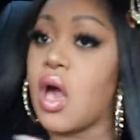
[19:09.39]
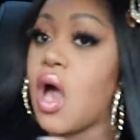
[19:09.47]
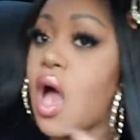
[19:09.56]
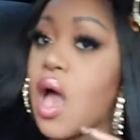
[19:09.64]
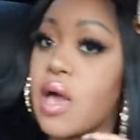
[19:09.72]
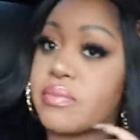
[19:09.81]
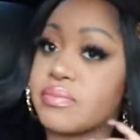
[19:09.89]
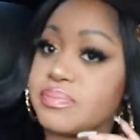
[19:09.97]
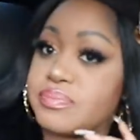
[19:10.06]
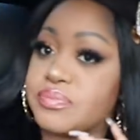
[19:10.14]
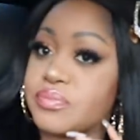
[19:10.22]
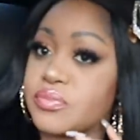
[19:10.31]

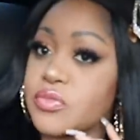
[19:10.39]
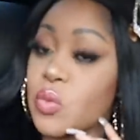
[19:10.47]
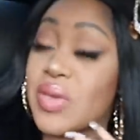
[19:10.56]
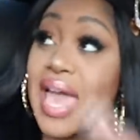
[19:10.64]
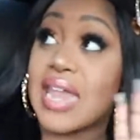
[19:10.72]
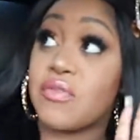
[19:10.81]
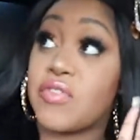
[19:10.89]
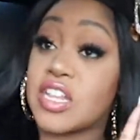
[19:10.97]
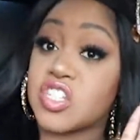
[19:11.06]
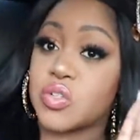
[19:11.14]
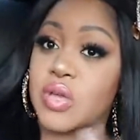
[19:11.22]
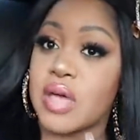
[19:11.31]
We had a
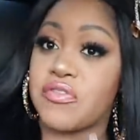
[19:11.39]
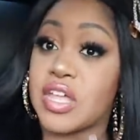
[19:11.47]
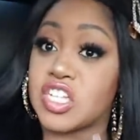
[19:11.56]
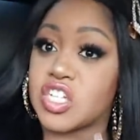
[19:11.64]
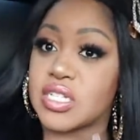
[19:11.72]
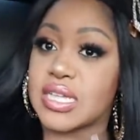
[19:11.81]
venture